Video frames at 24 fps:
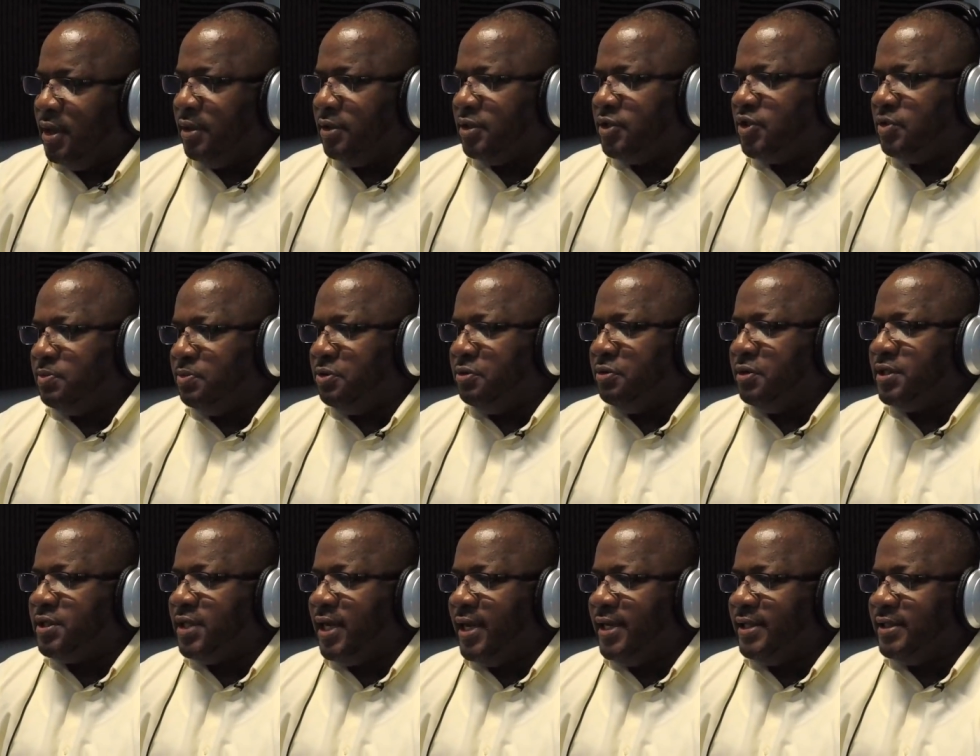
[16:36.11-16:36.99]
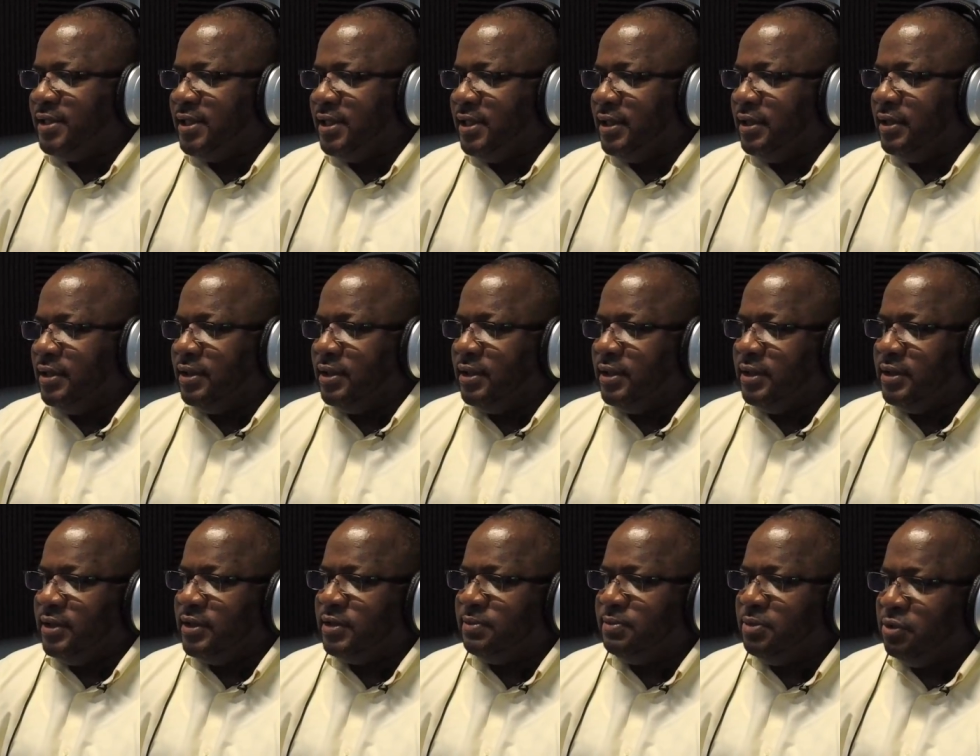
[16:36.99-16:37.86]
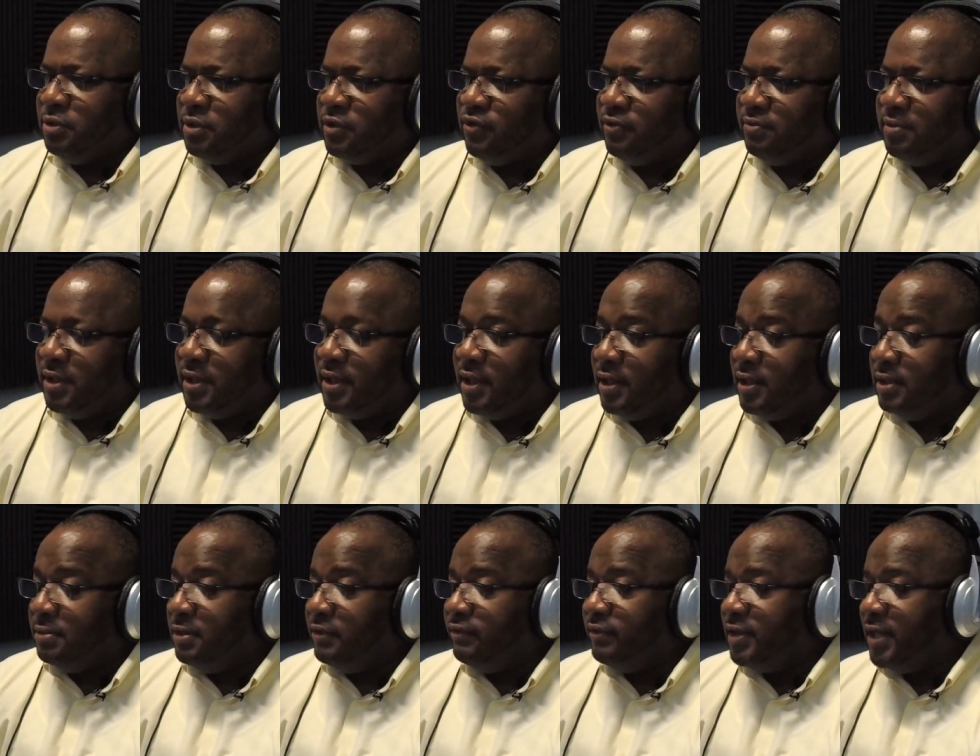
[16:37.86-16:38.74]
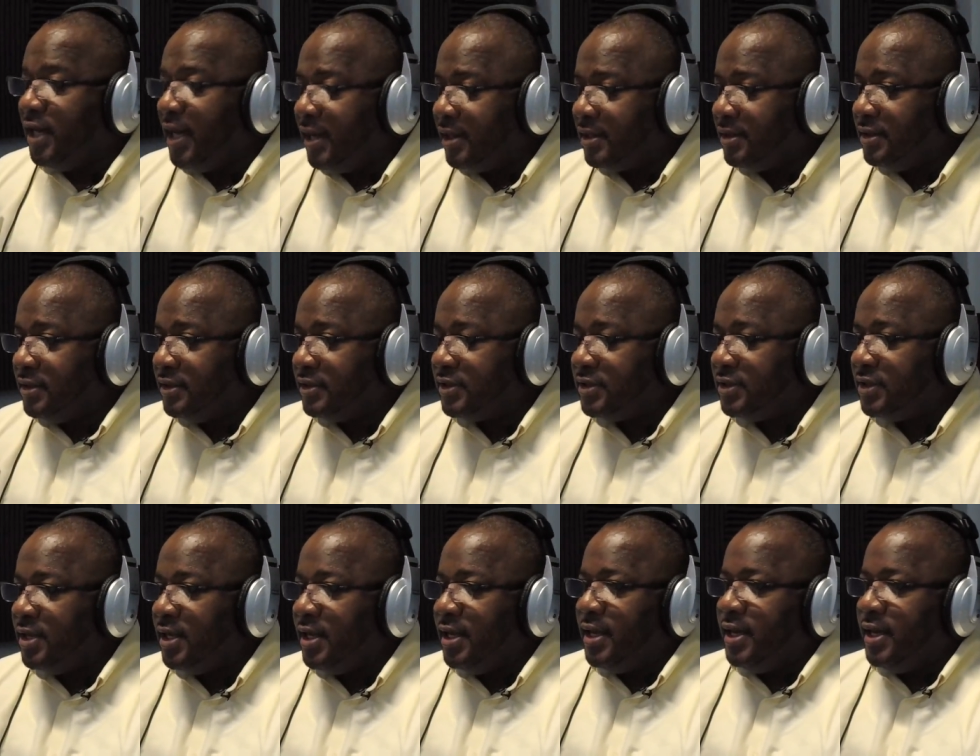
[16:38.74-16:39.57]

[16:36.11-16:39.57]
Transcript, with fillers: Spirits, as in the spirits from the kingdom of darkness